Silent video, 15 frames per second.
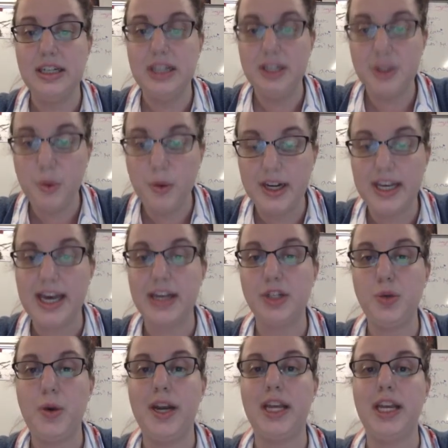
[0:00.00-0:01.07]
20 out of
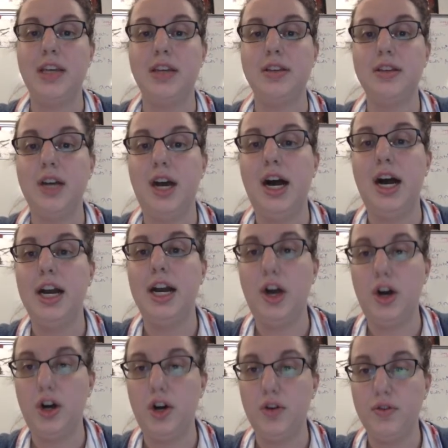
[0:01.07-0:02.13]
20 on
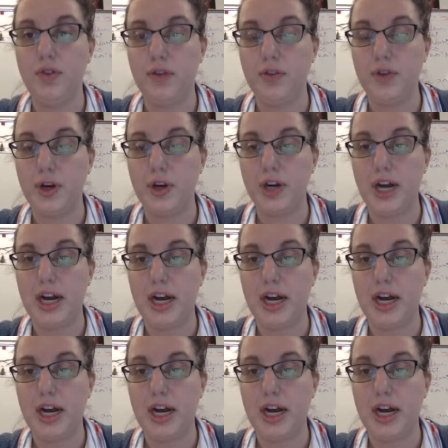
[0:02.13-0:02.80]
all of your